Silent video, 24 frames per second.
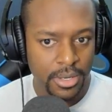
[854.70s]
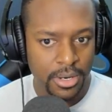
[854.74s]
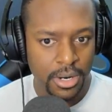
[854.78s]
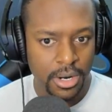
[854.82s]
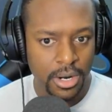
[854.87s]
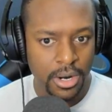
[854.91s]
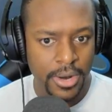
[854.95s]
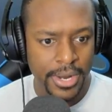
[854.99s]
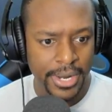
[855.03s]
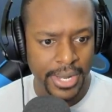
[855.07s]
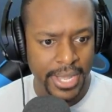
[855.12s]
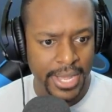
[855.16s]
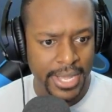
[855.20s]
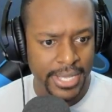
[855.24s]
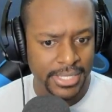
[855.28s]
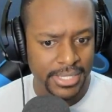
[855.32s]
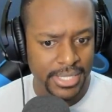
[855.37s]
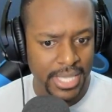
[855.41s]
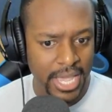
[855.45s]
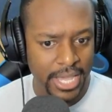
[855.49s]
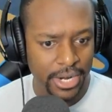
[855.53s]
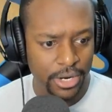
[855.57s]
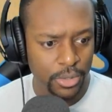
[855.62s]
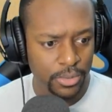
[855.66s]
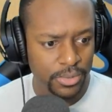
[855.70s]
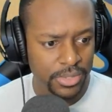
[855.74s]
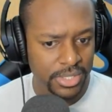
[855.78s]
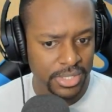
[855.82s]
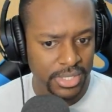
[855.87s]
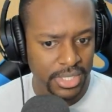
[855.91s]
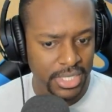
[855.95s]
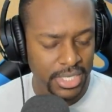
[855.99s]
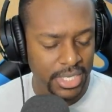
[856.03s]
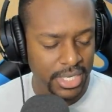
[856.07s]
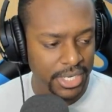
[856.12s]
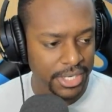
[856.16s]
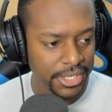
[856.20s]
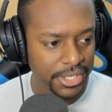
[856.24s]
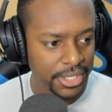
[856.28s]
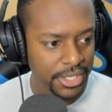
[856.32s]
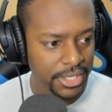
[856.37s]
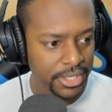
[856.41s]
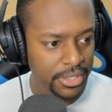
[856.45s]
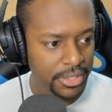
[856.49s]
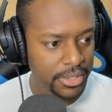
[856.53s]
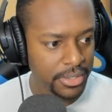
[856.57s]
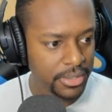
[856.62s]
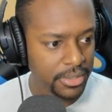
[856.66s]
All right, guys. I don't see
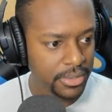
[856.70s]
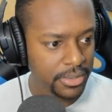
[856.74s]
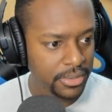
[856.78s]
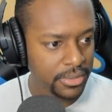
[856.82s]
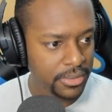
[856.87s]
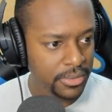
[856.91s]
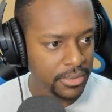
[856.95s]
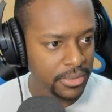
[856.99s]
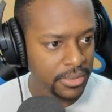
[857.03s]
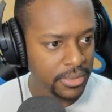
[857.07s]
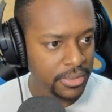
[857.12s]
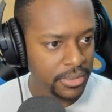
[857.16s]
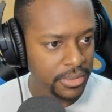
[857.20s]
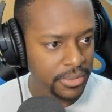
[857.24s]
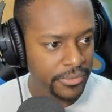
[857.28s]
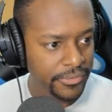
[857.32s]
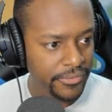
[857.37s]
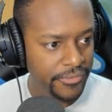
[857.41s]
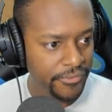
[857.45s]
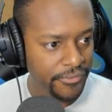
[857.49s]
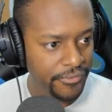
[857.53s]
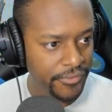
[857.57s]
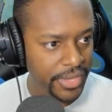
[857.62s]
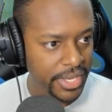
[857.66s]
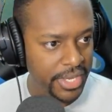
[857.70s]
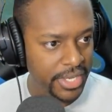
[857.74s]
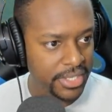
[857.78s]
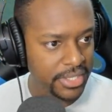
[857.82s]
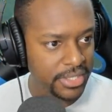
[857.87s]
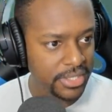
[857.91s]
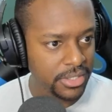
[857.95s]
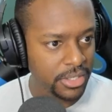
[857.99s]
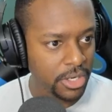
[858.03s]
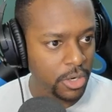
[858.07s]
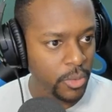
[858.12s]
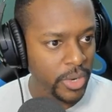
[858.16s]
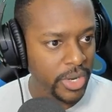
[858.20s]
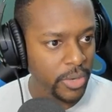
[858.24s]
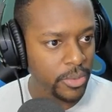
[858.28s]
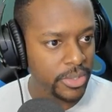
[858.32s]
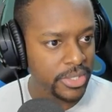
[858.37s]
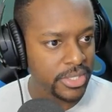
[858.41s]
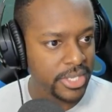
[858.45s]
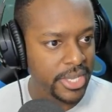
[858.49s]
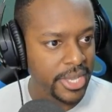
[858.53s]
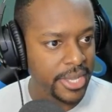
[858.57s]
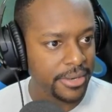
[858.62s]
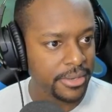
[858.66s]
any fins. Oh, wait,
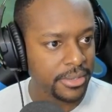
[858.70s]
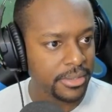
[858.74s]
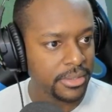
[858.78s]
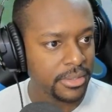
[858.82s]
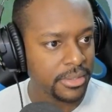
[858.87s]
what's that?